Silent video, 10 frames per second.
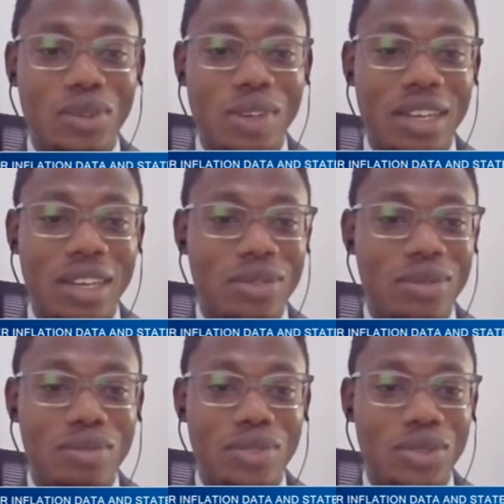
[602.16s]

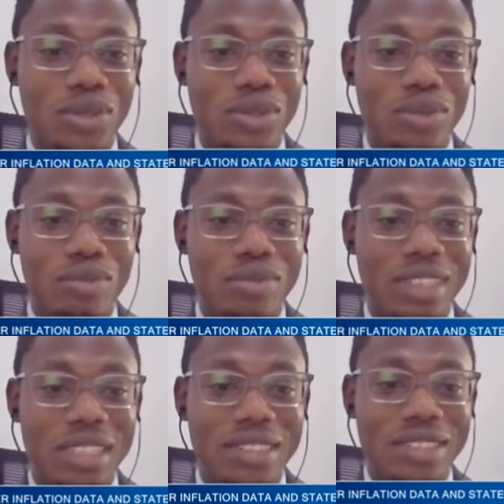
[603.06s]
how
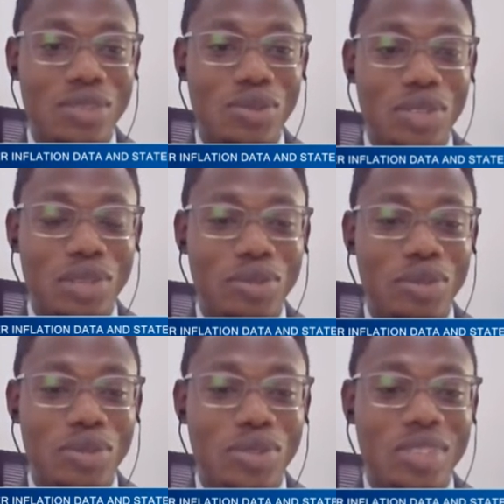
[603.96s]
Nigerians will probably be
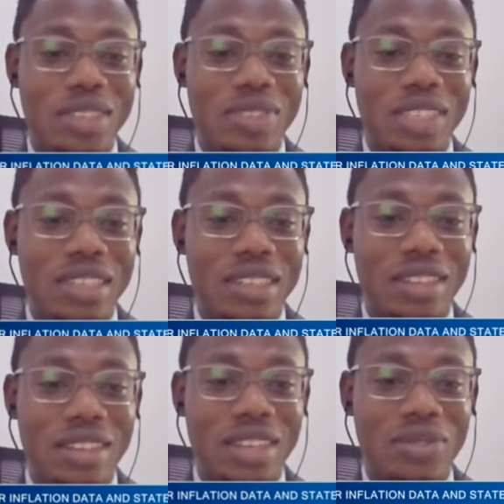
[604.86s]
able to navigate
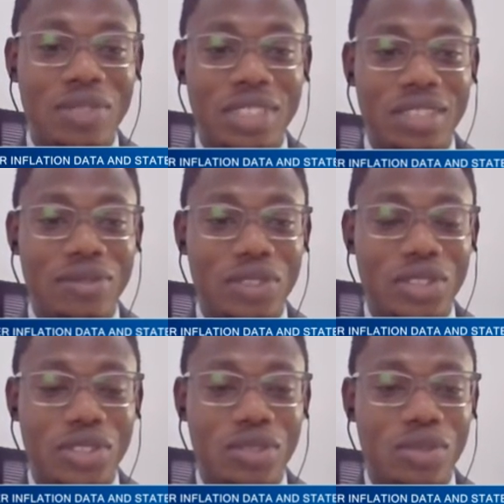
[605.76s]
the
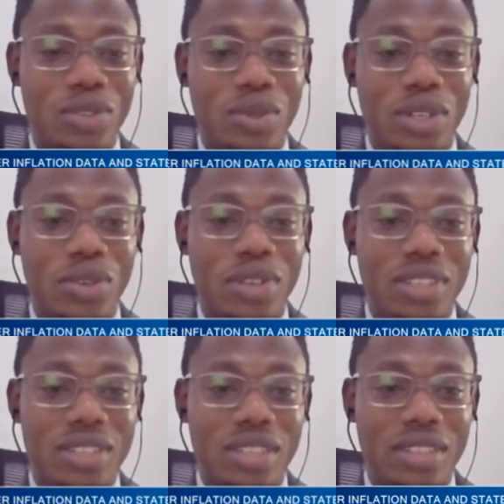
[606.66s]
inflation. Mm. The currency.